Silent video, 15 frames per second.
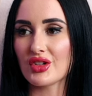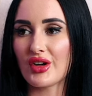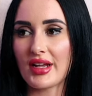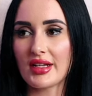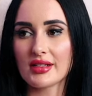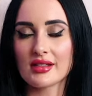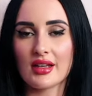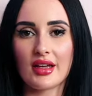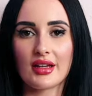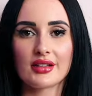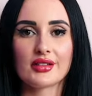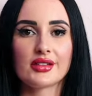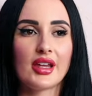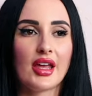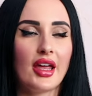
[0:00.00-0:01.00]
trance like
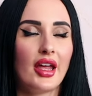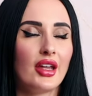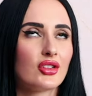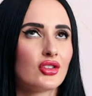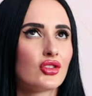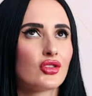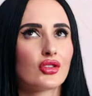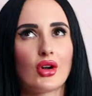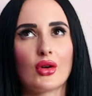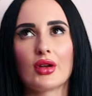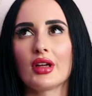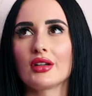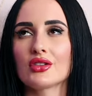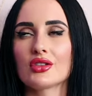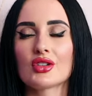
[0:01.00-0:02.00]
state,
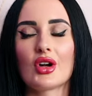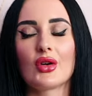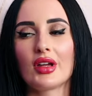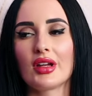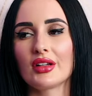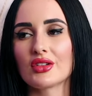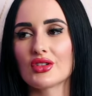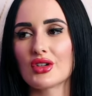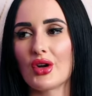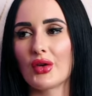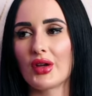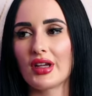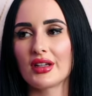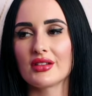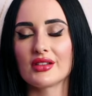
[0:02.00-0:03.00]
stroking and stroking and
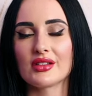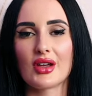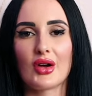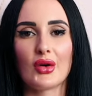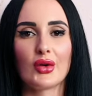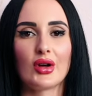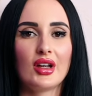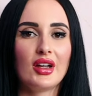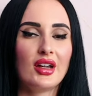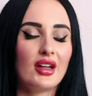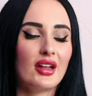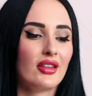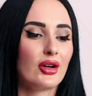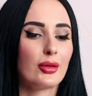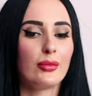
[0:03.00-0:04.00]
stroking. And so
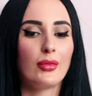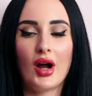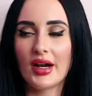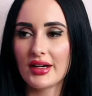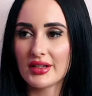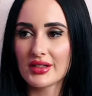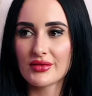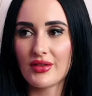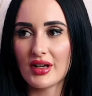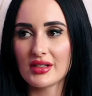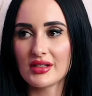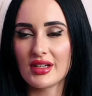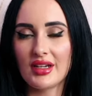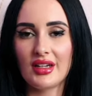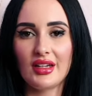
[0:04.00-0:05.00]
their mind is
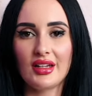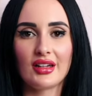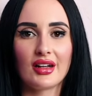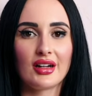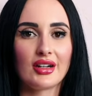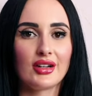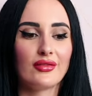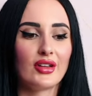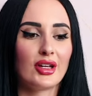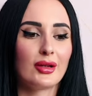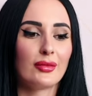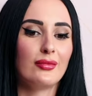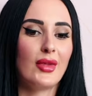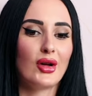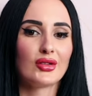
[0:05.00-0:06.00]
fuzzy, kind of
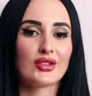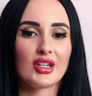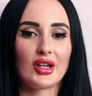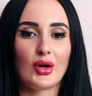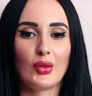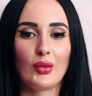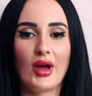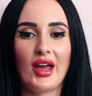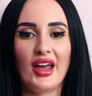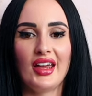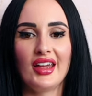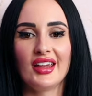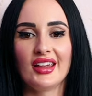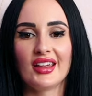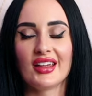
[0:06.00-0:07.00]
like melting
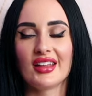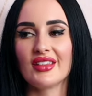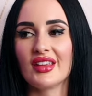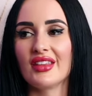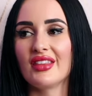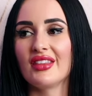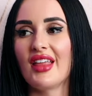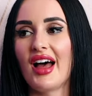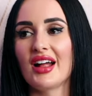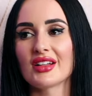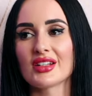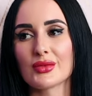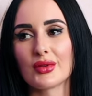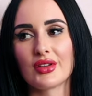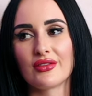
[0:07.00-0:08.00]
away. And then
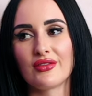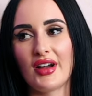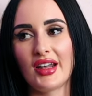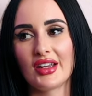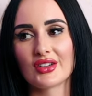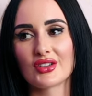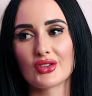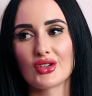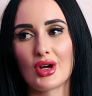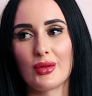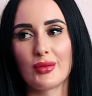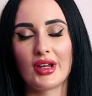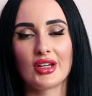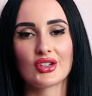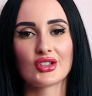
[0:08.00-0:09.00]
that's when the financial
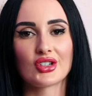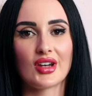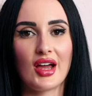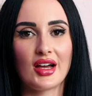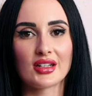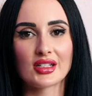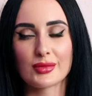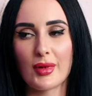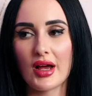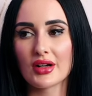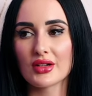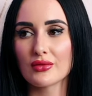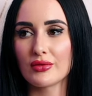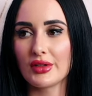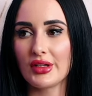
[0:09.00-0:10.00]
domination
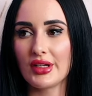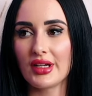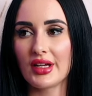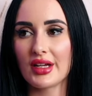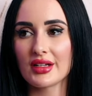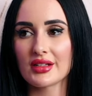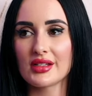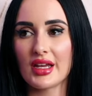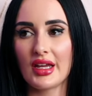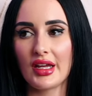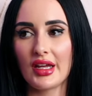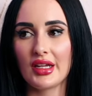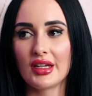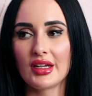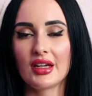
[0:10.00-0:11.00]
aspect really kicks
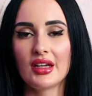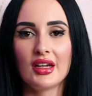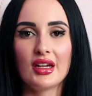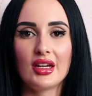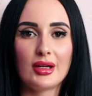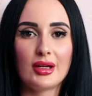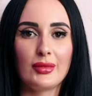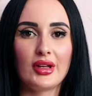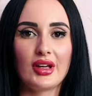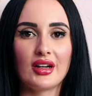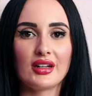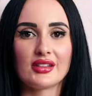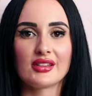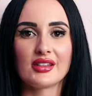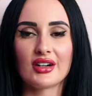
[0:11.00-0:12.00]
in
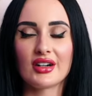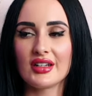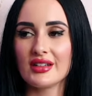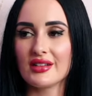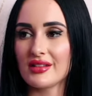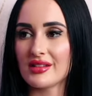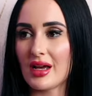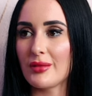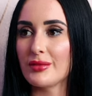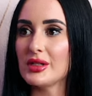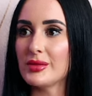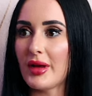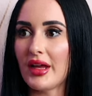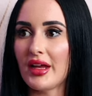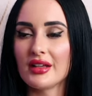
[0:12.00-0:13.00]
because they're in
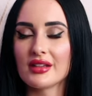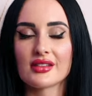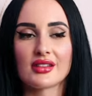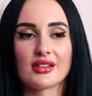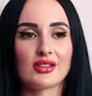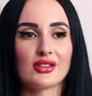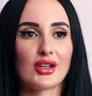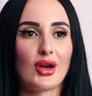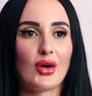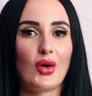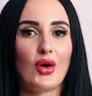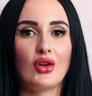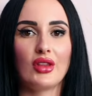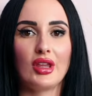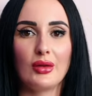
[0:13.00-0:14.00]
subspace. And so
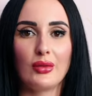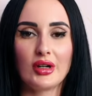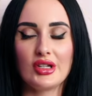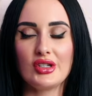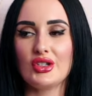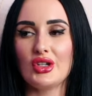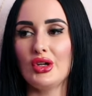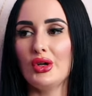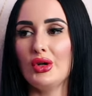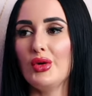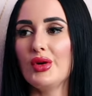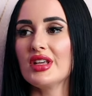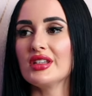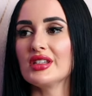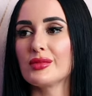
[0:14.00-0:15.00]
all they want to
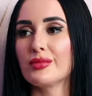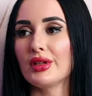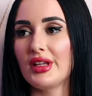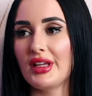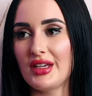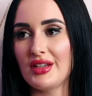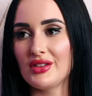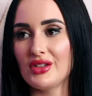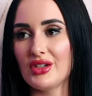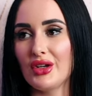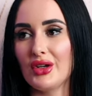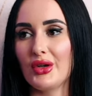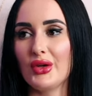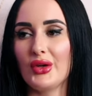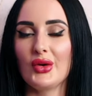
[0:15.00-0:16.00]
do is please
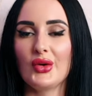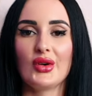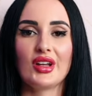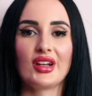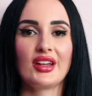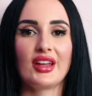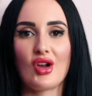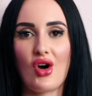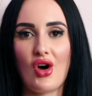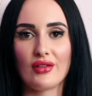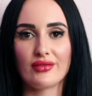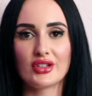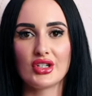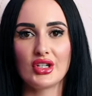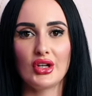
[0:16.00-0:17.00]
you and get
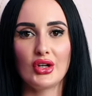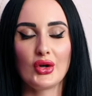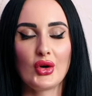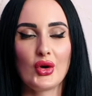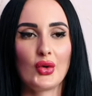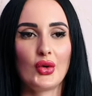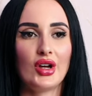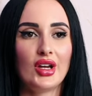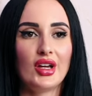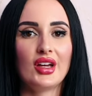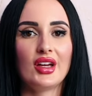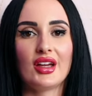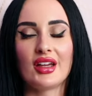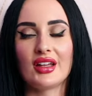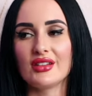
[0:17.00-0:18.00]
off to you.
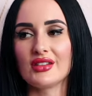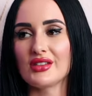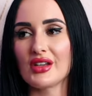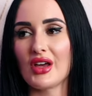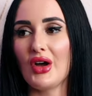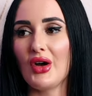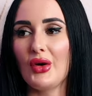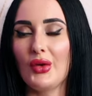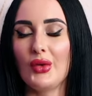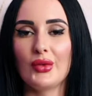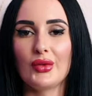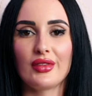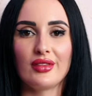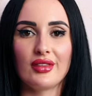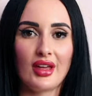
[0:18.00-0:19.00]
And
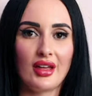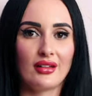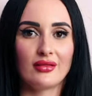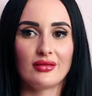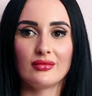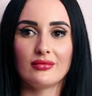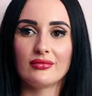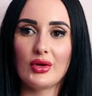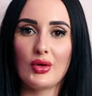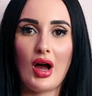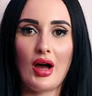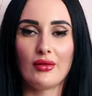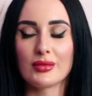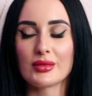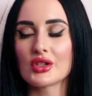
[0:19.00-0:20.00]
so then you
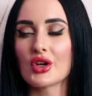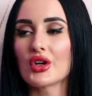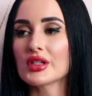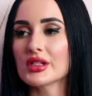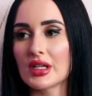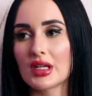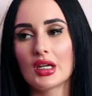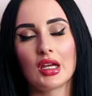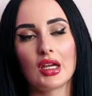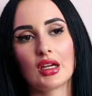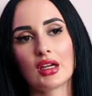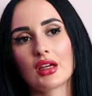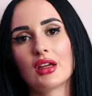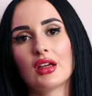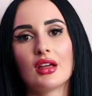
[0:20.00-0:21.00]
have them start
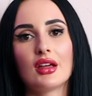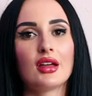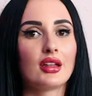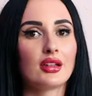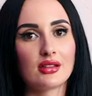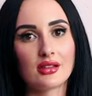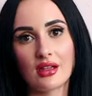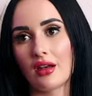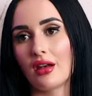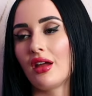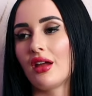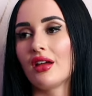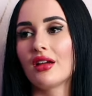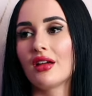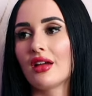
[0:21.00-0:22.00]
sending and
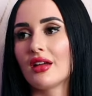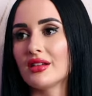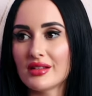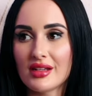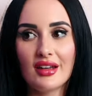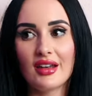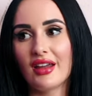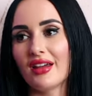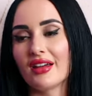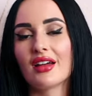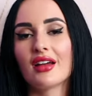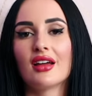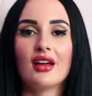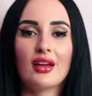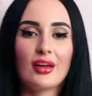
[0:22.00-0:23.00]
sending and sending.
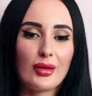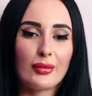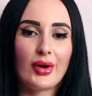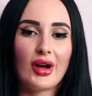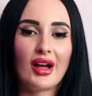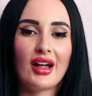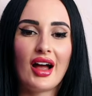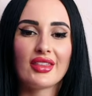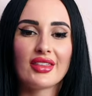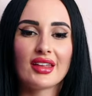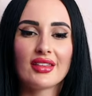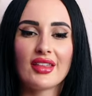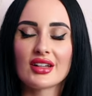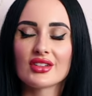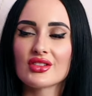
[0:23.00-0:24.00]
But I
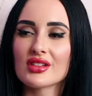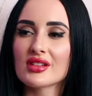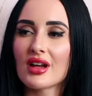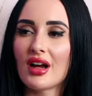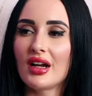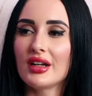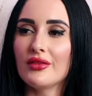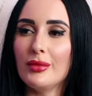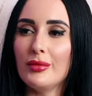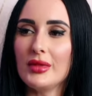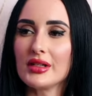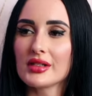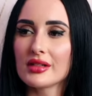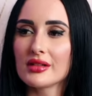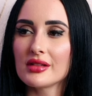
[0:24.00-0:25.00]
think that's just kind of a
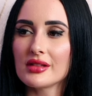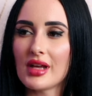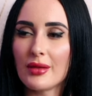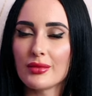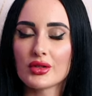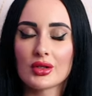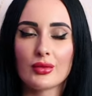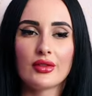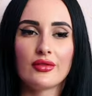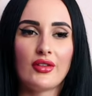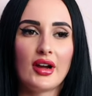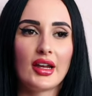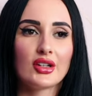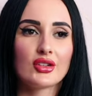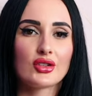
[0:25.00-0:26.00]
misconception with
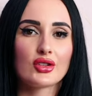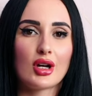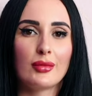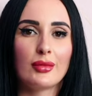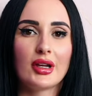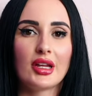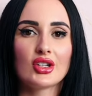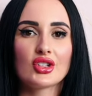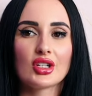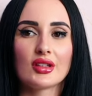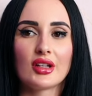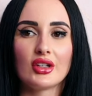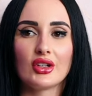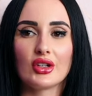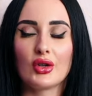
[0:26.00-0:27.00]
financial domination
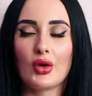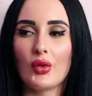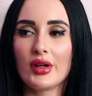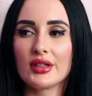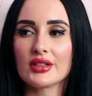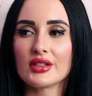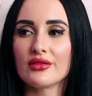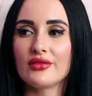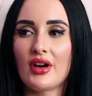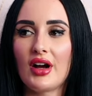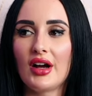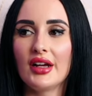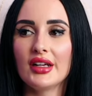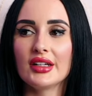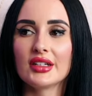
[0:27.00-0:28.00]
that you're going to
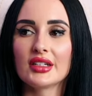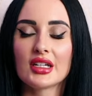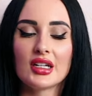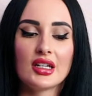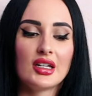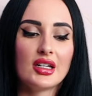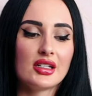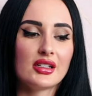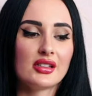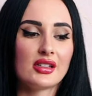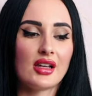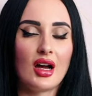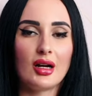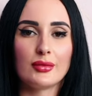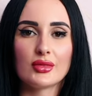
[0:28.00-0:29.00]
find
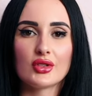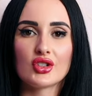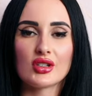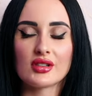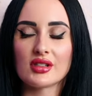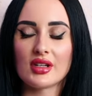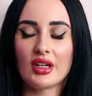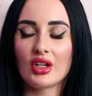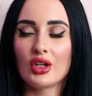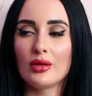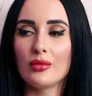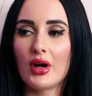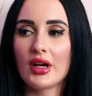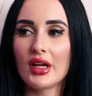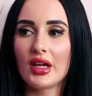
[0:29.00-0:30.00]
subs just sending you
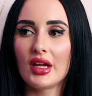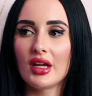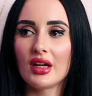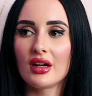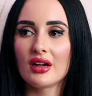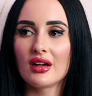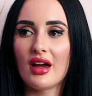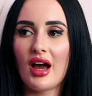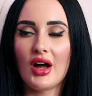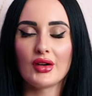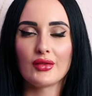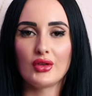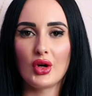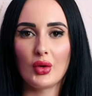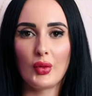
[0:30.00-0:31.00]
money out
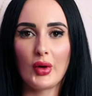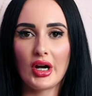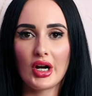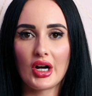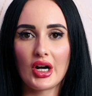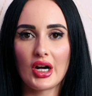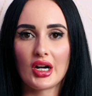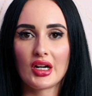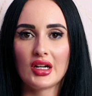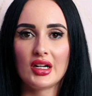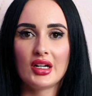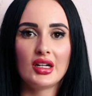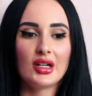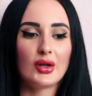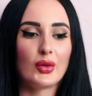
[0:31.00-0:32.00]
of nowhere
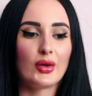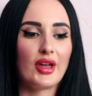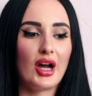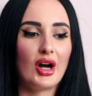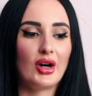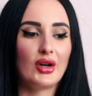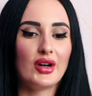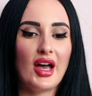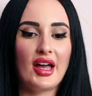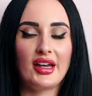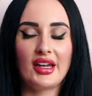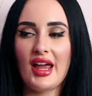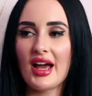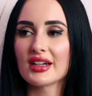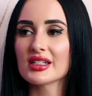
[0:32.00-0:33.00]
without
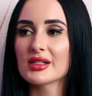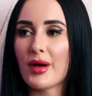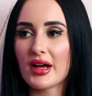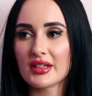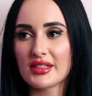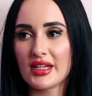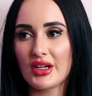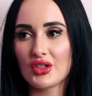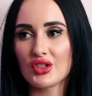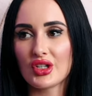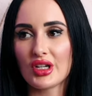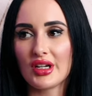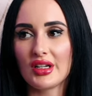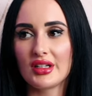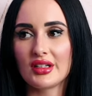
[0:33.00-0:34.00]
any
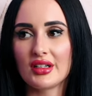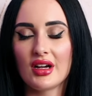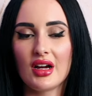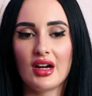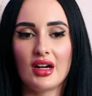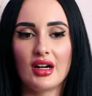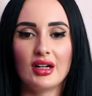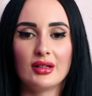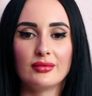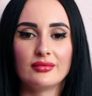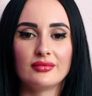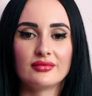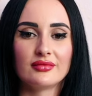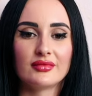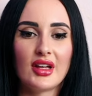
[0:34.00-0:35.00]
expectation.
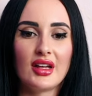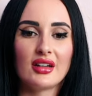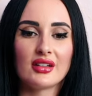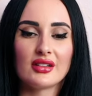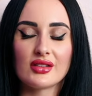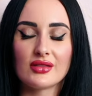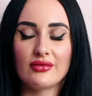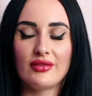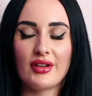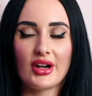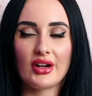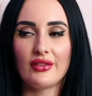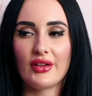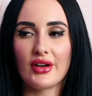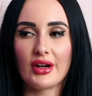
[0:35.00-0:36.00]
Um, it's
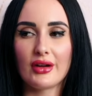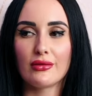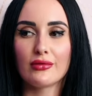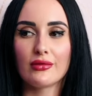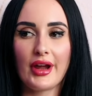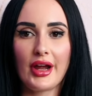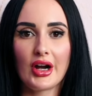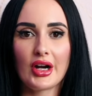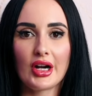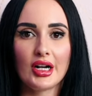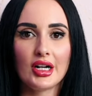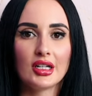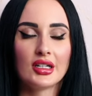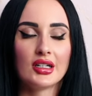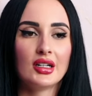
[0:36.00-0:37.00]
very, very
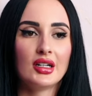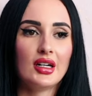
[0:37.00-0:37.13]
rare.